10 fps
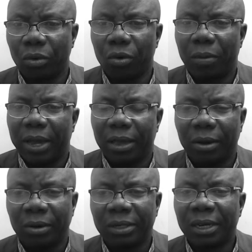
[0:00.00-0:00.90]
Oh my
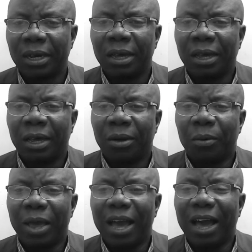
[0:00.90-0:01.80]
God.
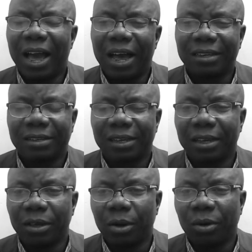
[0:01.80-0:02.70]
We are
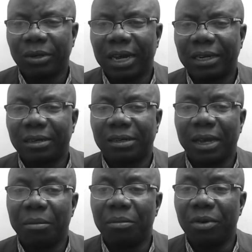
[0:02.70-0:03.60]
asking God that the
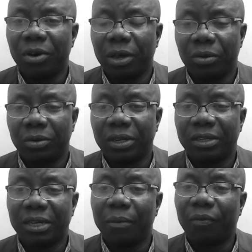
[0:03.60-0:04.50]
same miracles, the
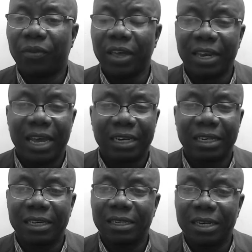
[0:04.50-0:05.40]
same thing that
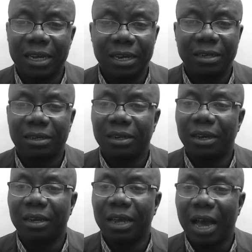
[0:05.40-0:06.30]
He did
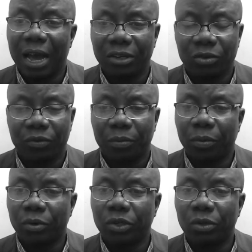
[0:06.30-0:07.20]
in the Acts of
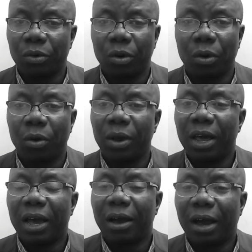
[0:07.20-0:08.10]
Apostles, or
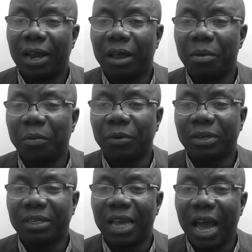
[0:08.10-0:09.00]
uh, let me put
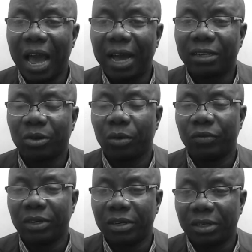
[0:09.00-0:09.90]
it, the Acts
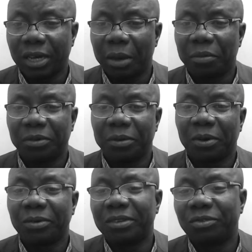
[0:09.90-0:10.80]
of the Disciples,
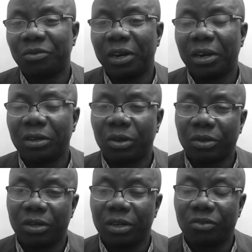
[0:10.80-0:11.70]
because it's really
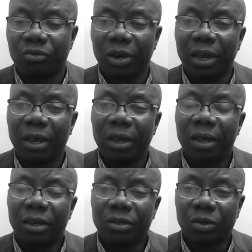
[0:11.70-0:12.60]
just, is really
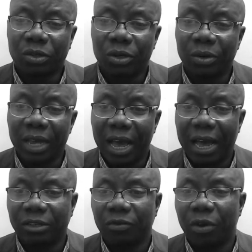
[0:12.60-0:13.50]
just not the
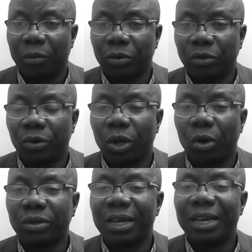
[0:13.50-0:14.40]
Acts of Apostles.
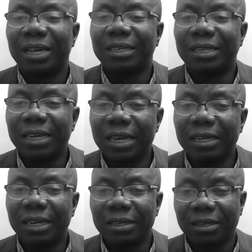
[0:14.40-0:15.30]
Lord,
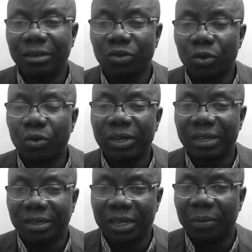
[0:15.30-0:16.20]
did this, do
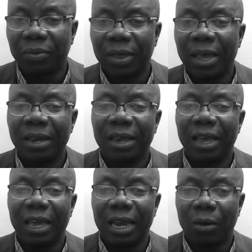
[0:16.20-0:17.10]
the same thing
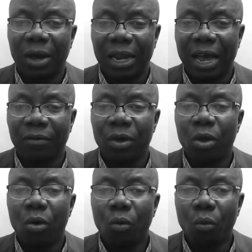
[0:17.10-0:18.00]
in our life.
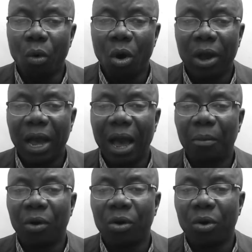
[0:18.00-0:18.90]
Walk
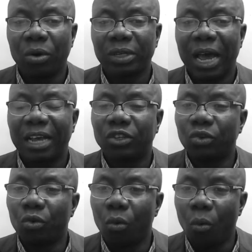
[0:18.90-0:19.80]
among us as
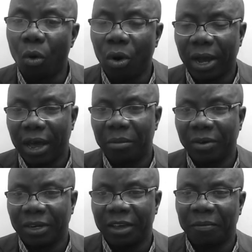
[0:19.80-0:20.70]
you walk
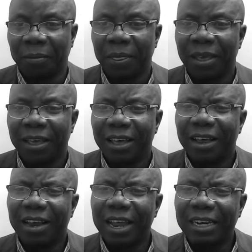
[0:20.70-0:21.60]
among them.
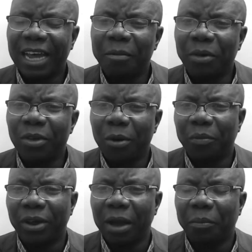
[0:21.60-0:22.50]
Let that be your
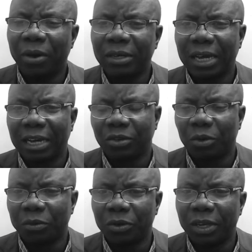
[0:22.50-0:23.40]
prayer point as
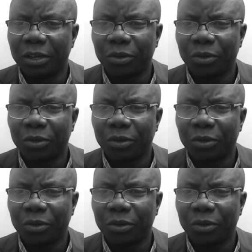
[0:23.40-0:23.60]
from today.